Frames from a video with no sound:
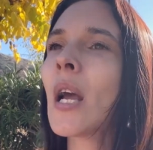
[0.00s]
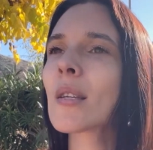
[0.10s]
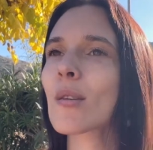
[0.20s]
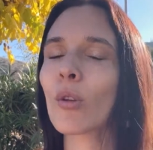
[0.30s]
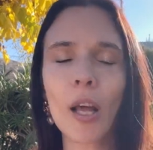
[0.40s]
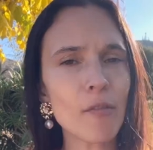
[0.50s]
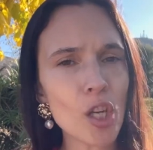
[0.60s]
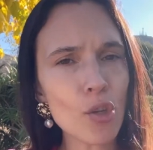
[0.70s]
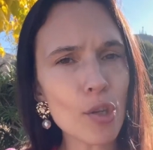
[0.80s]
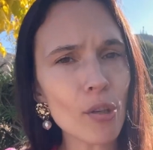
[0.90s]
So a lot of
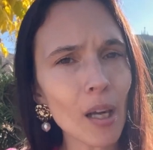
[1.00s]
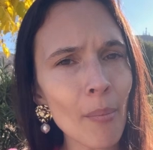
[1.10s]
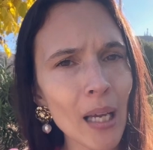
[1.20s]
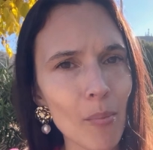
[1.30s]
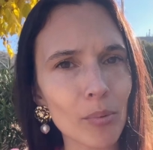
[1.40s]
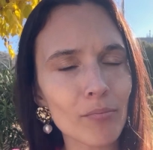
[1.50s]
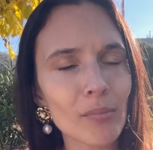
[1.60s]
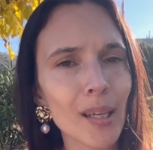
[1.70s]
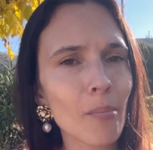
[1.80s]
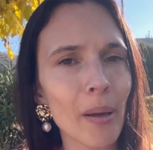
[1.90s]
changes are coming up
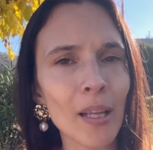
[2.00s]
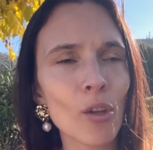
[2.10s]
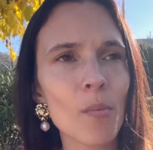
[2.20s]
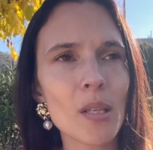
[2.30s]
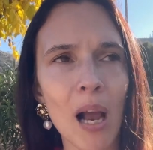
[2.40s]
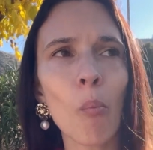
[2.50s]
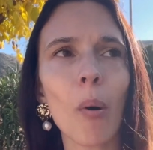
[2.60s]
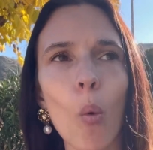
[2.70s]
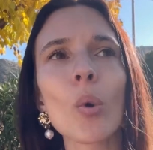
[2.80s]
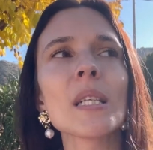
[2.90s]
in Benidorm town,
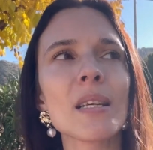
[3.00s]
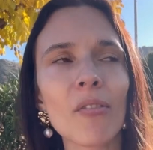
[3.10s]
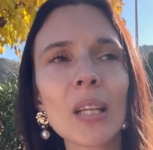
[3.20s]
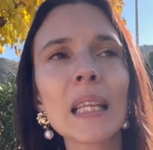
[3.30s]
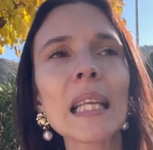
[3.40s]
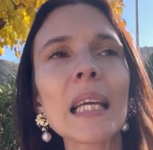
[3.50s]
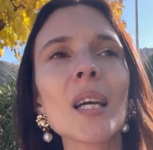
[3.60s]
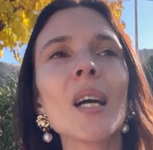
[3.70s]
but we definitely